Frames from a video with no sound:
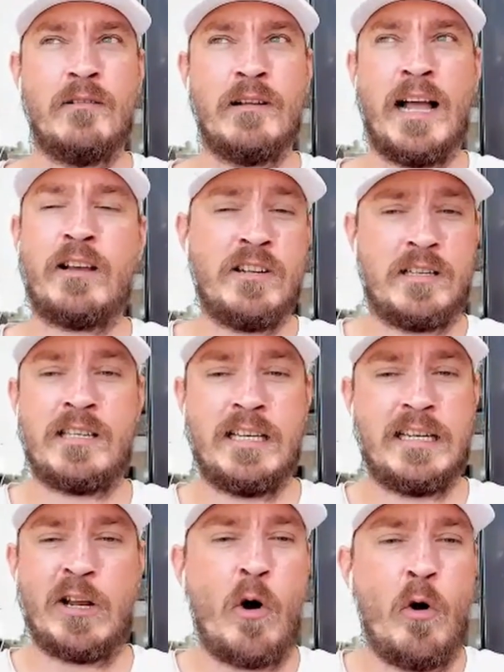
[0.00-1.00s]
I could
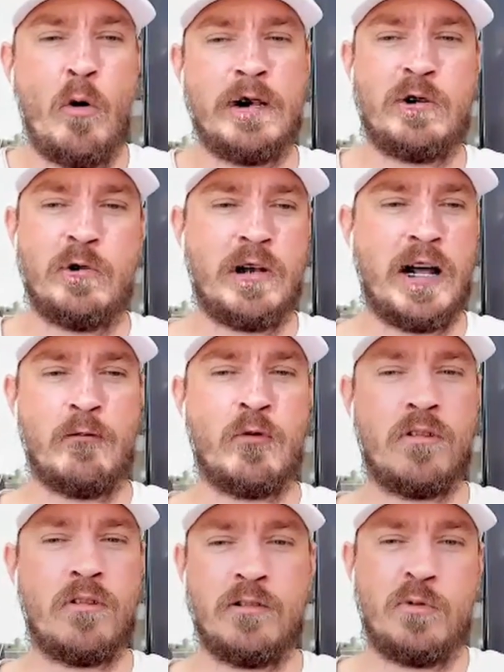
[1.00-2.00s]
sit at home and do that
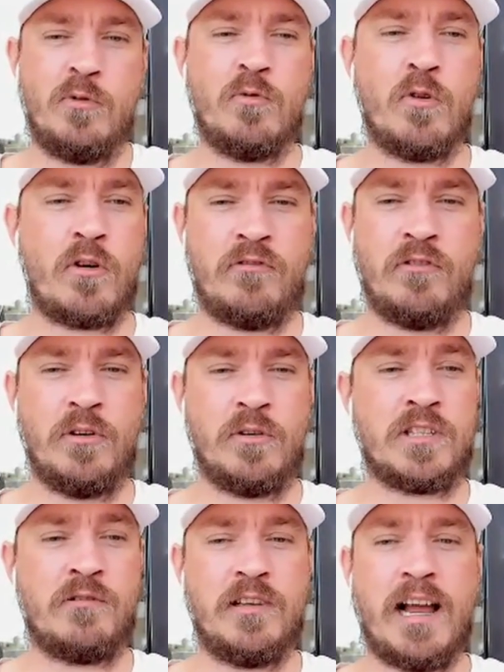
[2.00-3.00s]
and do work for
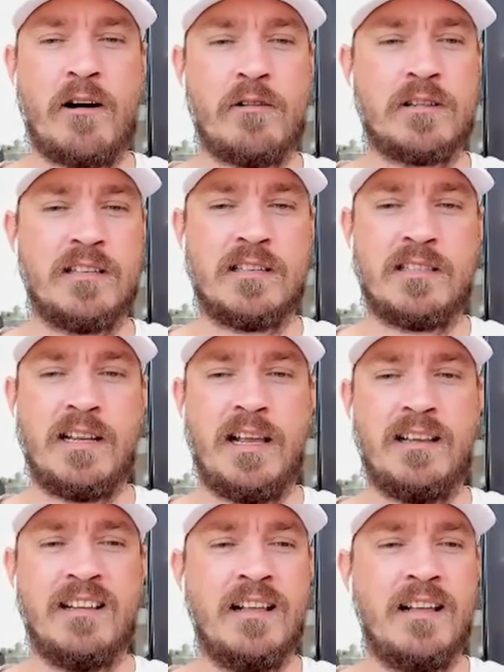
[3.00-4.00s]
those three hours instead.